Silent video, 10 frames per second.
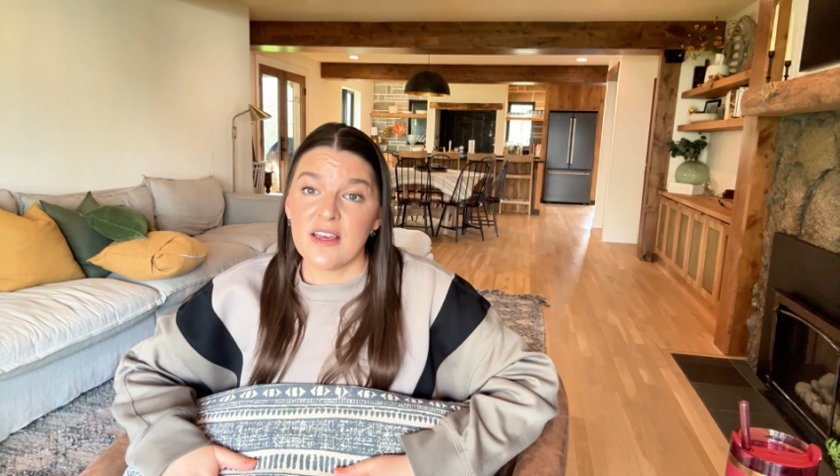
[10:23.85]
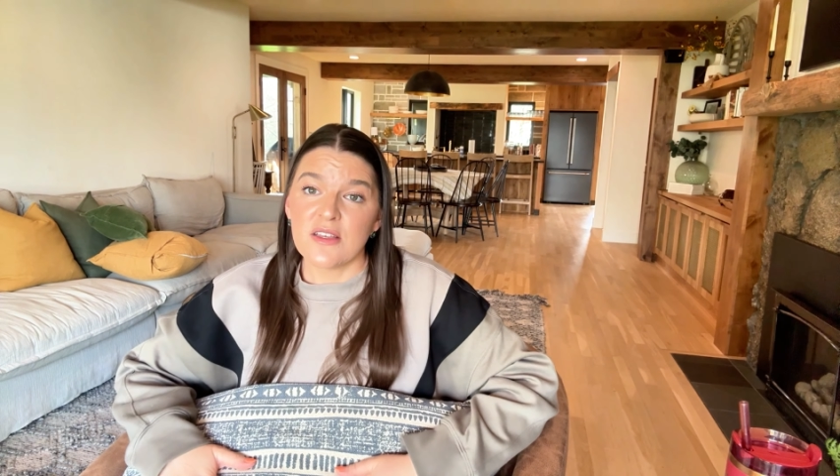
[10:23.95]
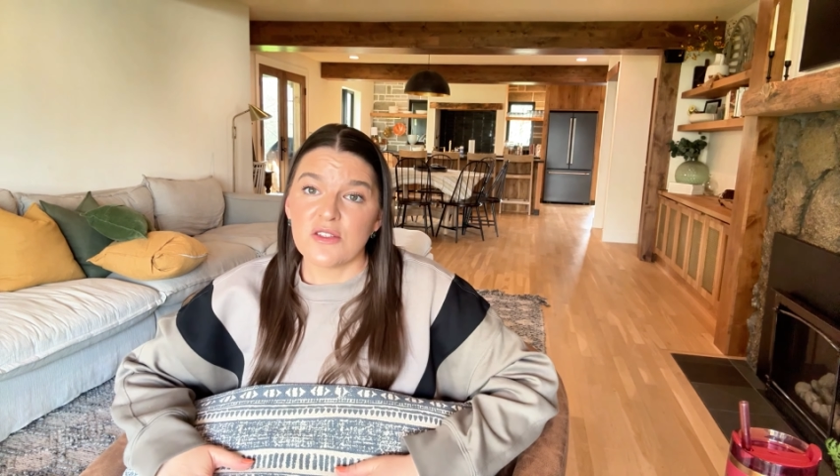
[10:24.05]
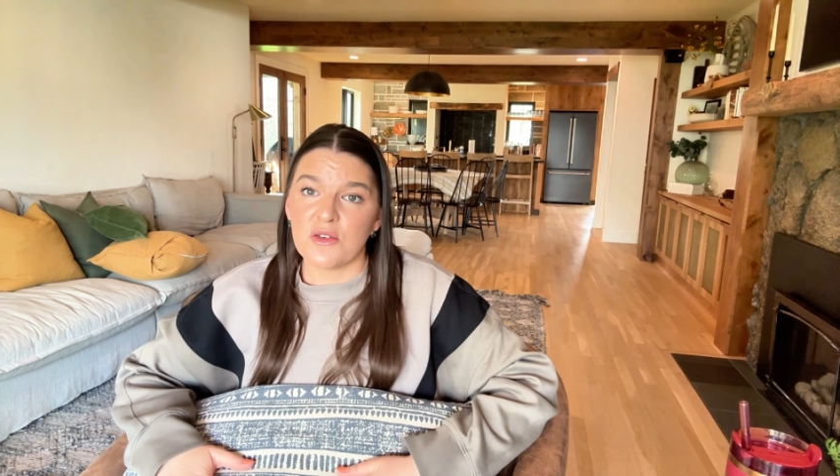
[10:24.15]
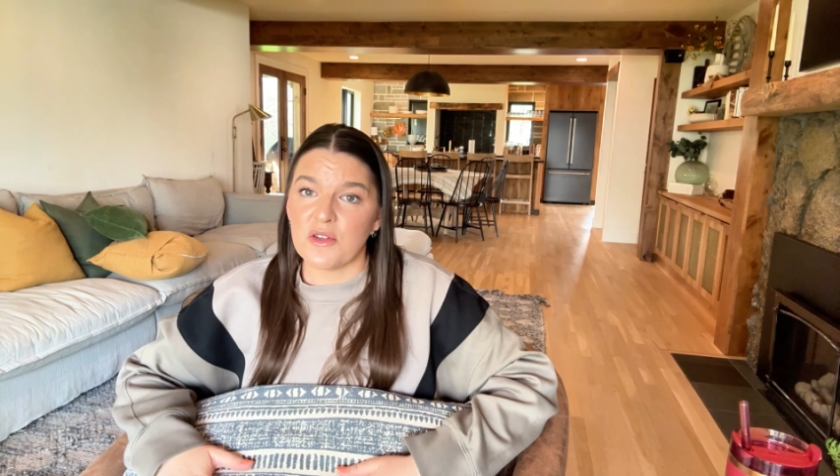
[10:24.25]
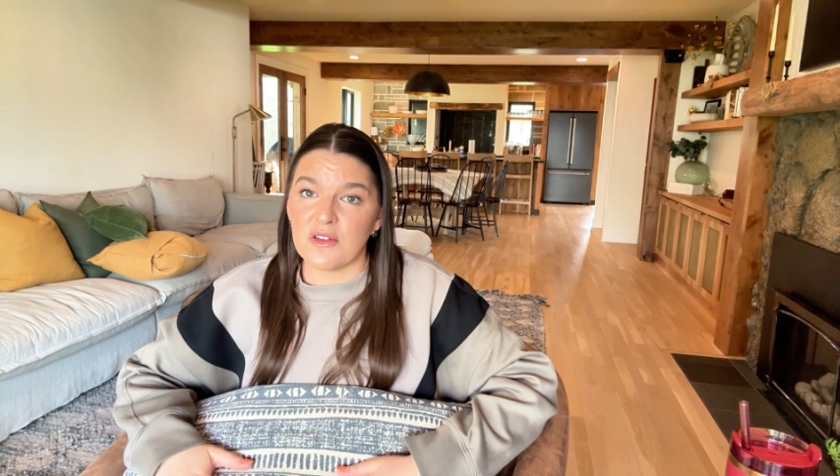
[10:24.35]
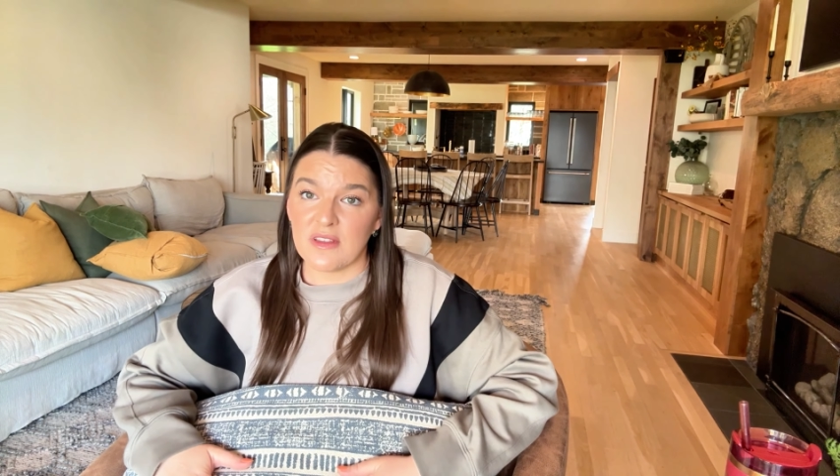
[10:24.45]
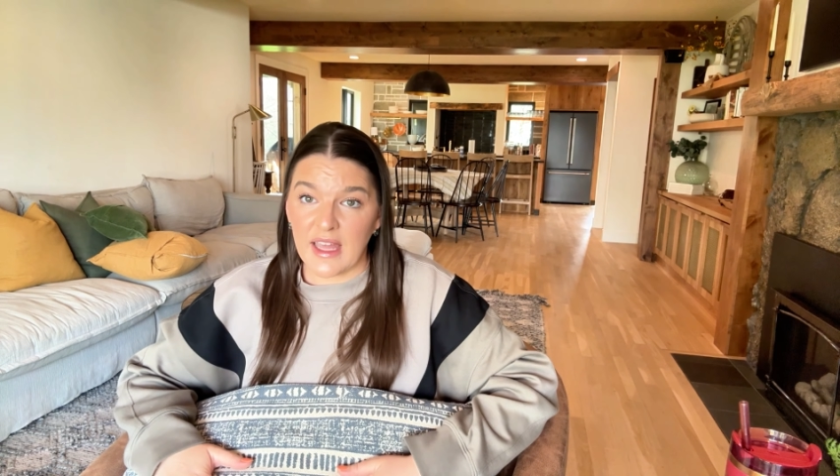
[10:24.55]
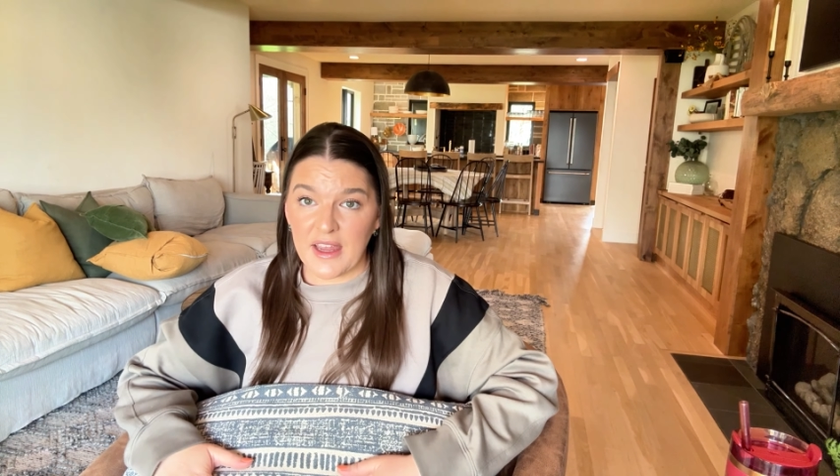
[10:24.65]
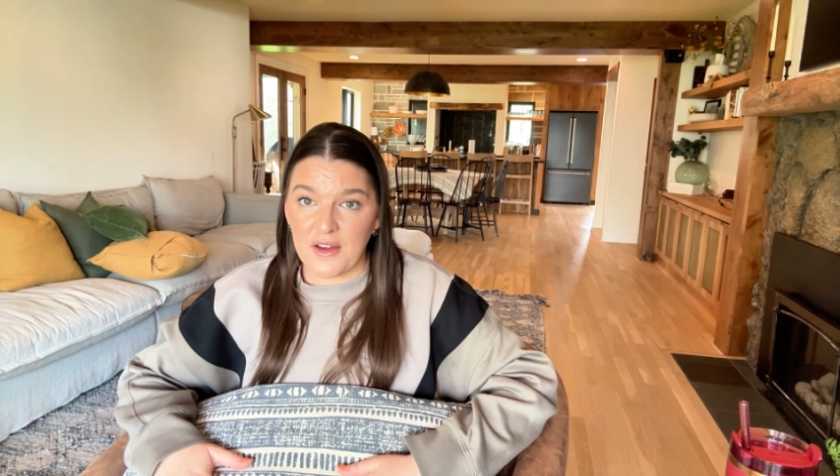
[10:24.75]
So you're
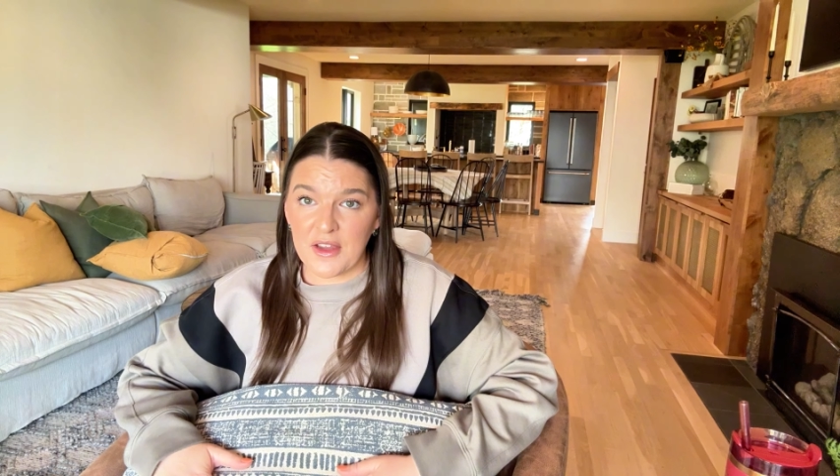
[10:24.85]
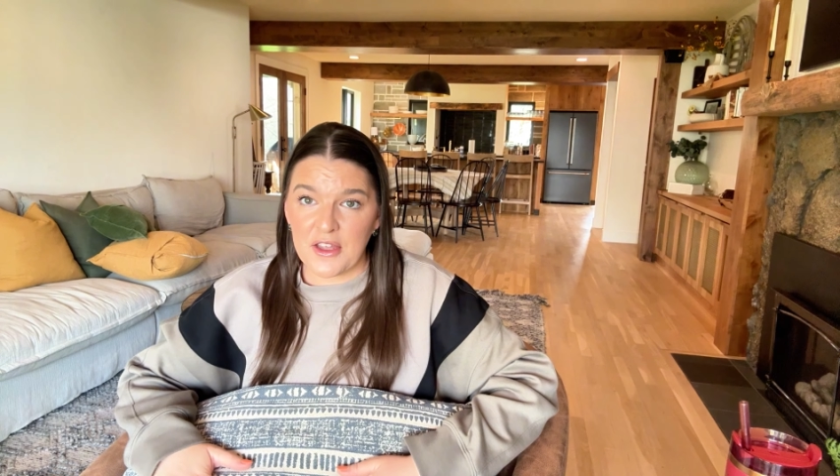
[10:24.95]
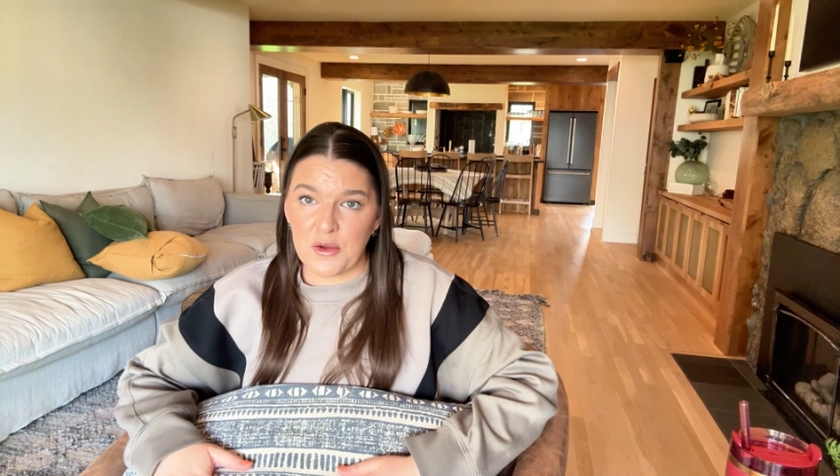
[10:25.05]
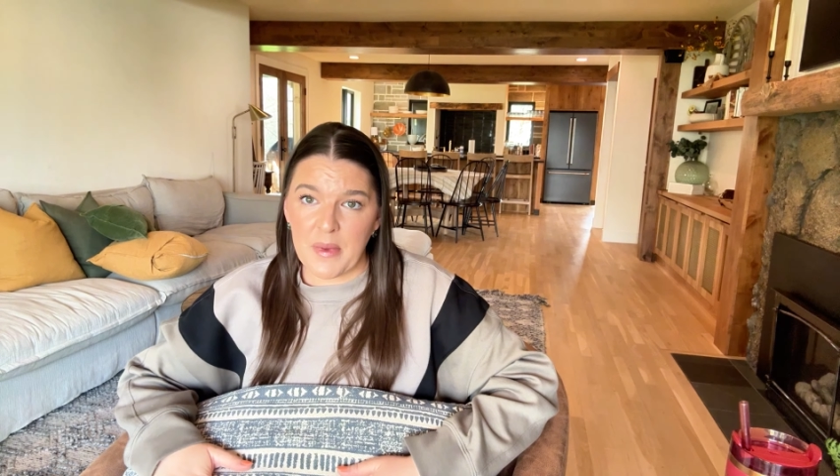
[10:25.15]
layering your